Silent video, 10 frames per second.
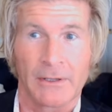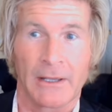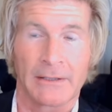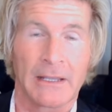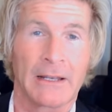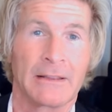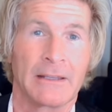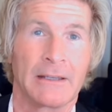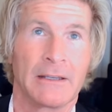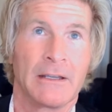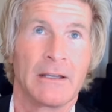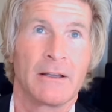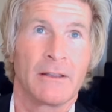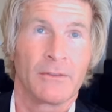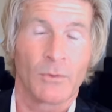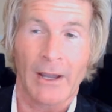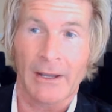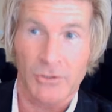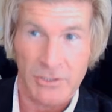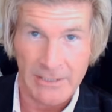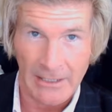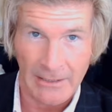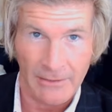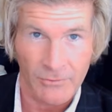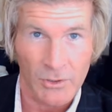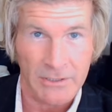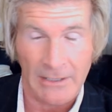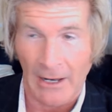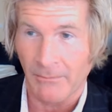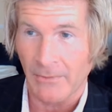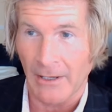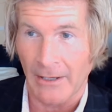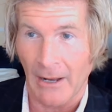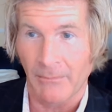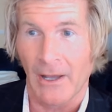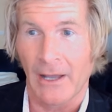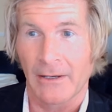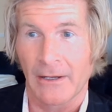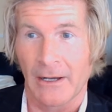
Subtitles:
and getting the way I understand it, of course. And I'm not